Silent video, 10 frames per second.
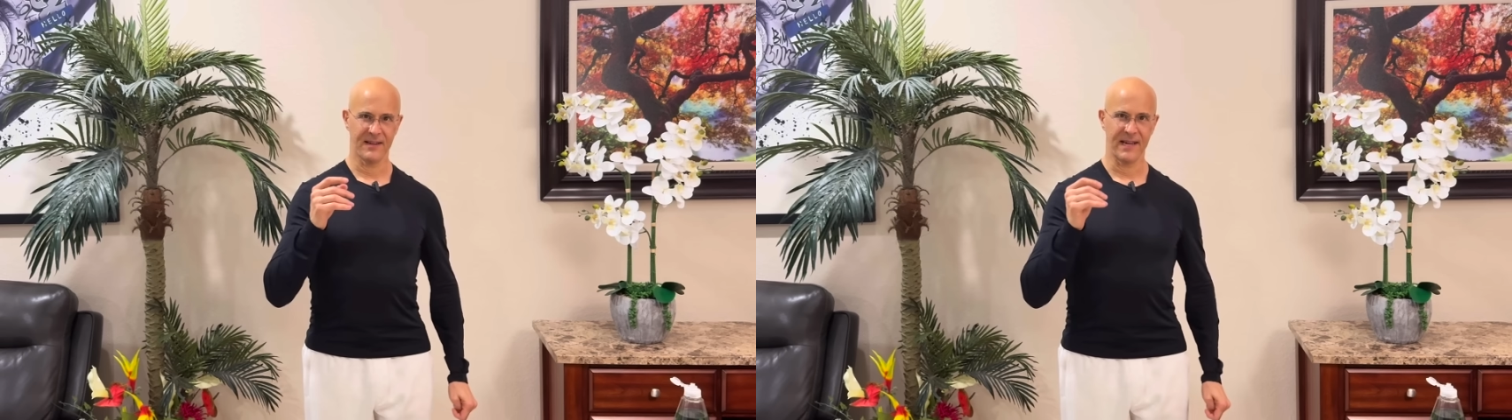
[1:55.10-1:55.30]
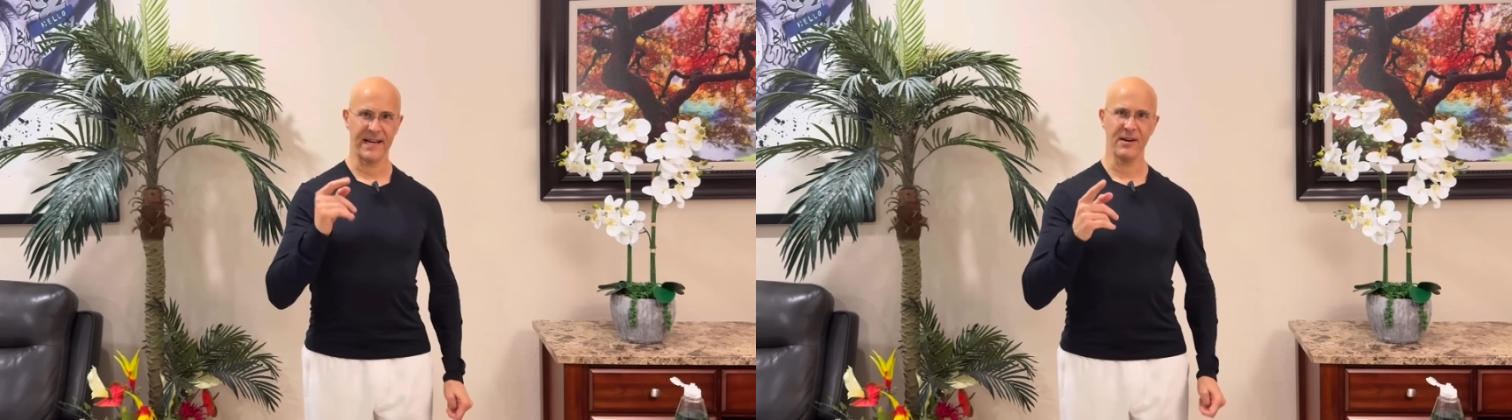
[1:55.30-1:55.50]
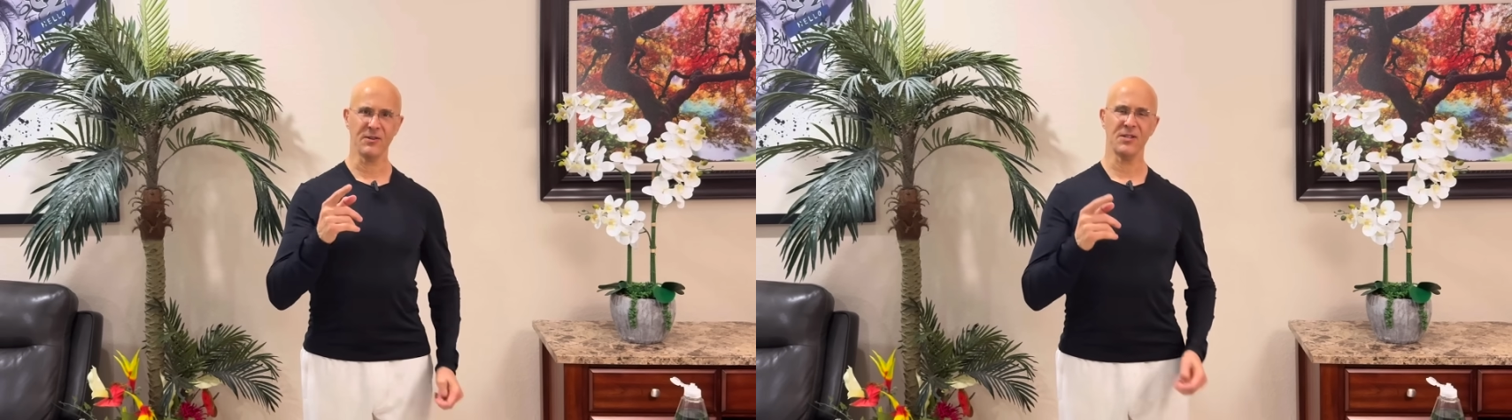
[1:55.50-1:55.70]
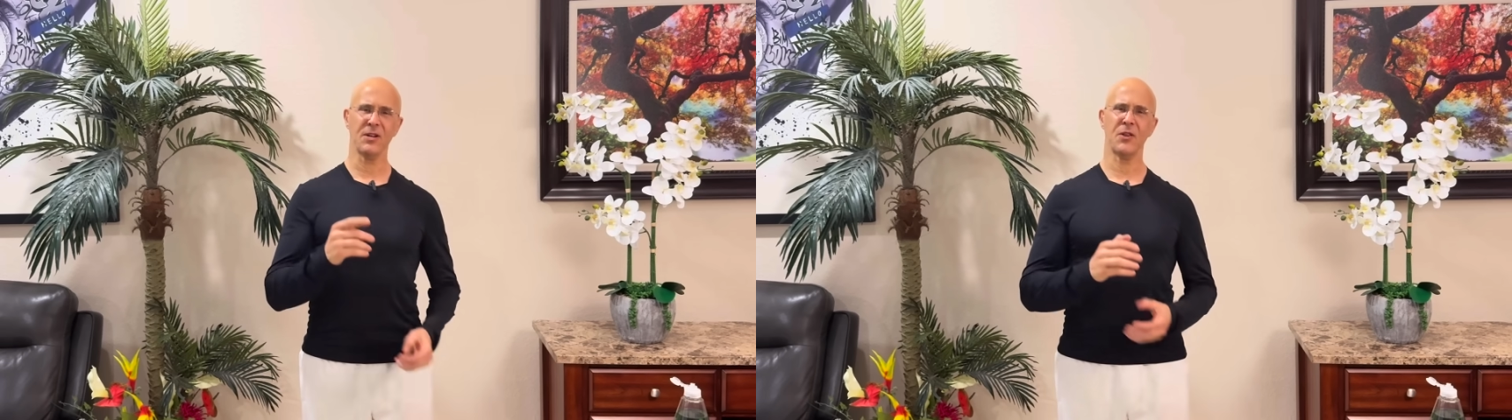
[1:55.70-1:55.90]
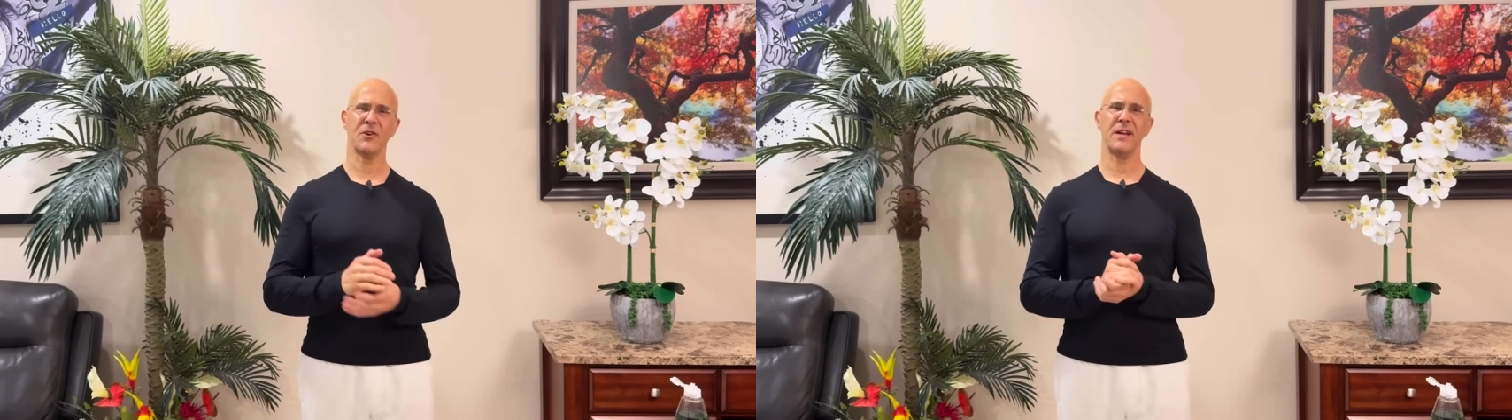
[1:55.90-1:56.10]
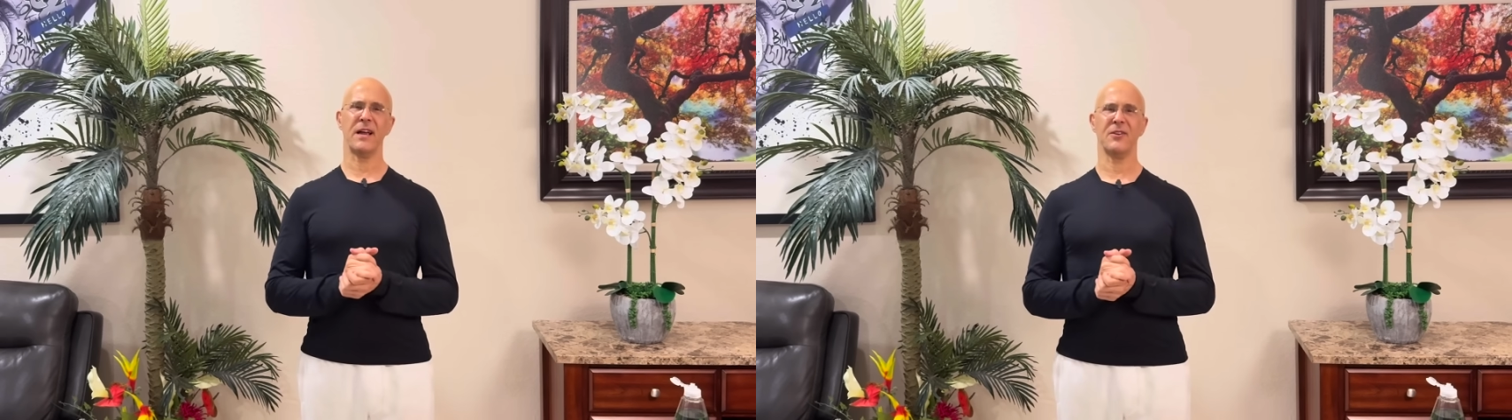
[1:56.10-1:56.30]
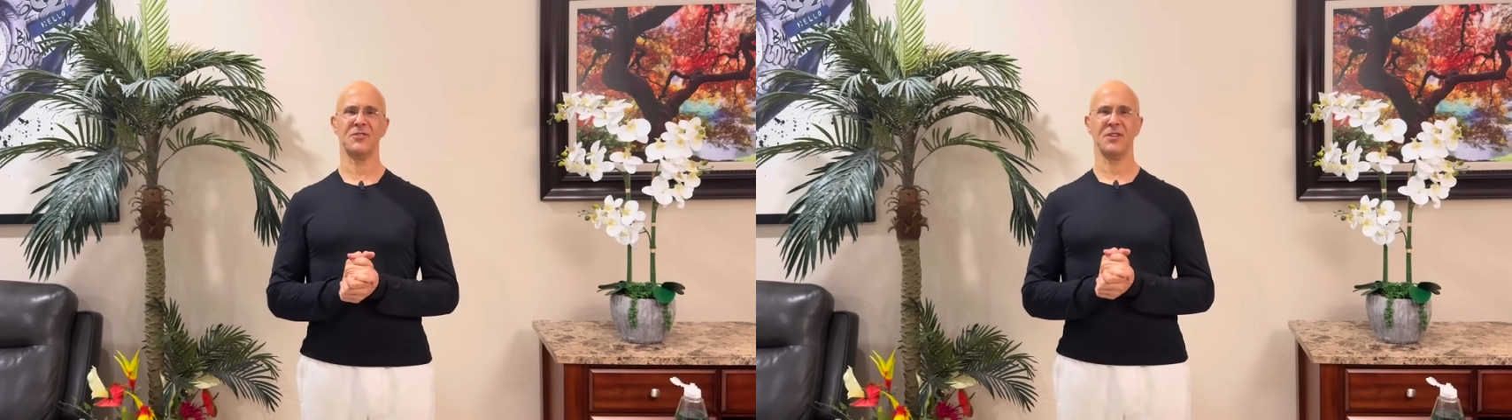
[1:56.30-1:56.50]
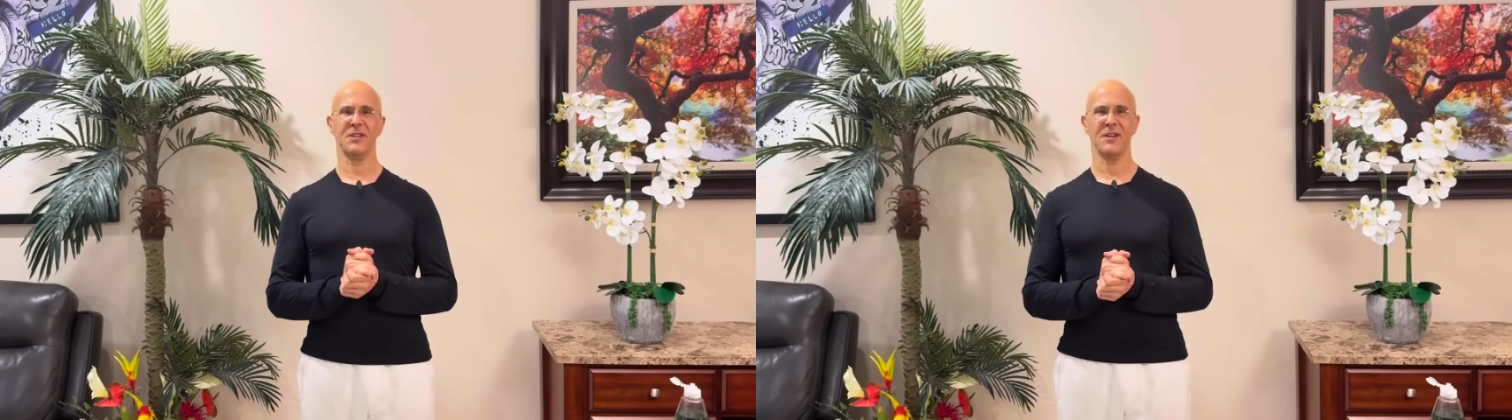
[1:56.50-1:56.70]
And here's another
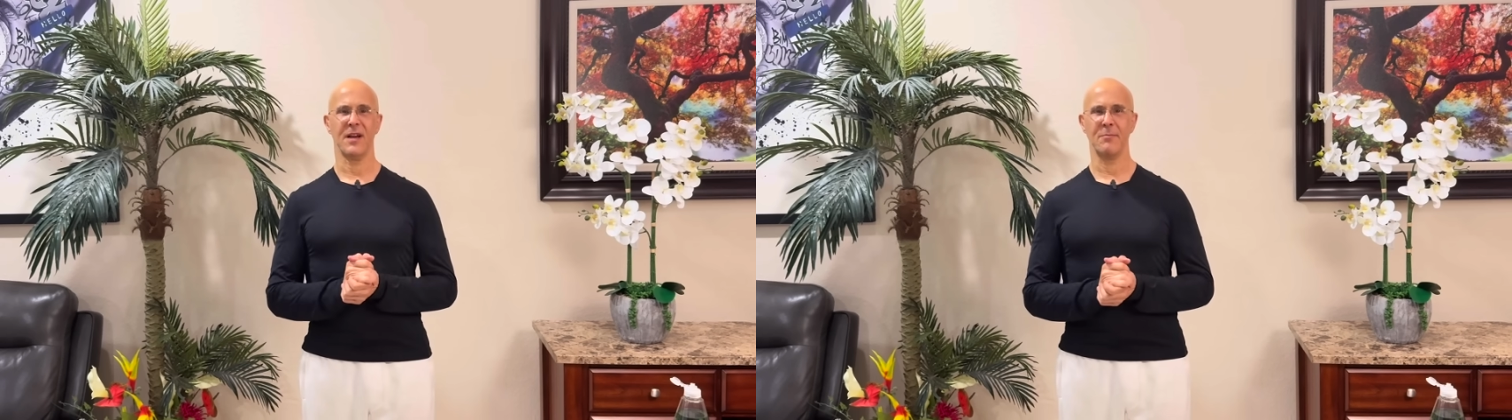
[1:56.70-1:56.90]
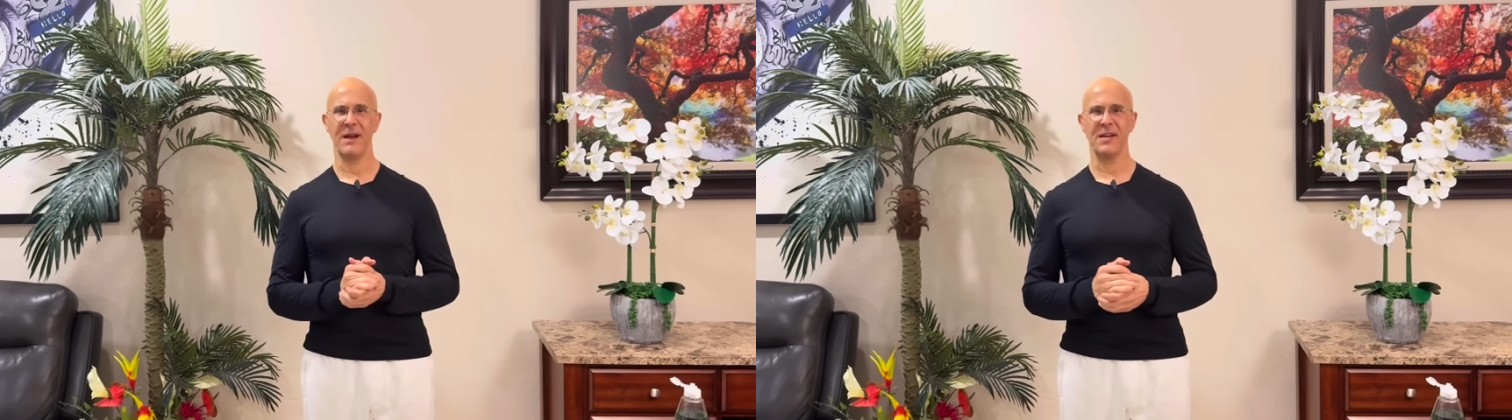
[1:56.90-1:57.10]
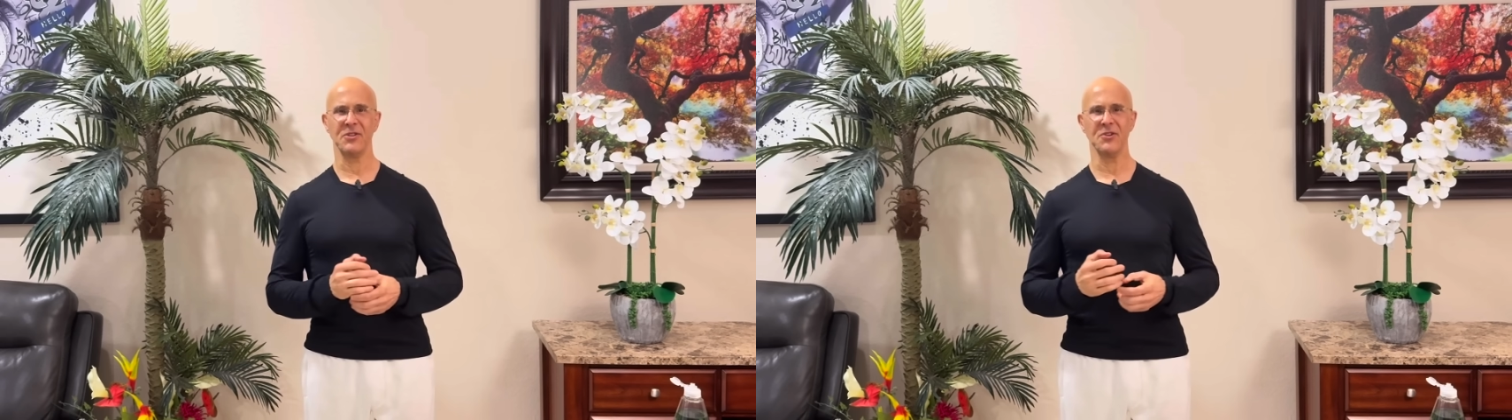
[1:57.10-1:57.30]
analogy. Imagine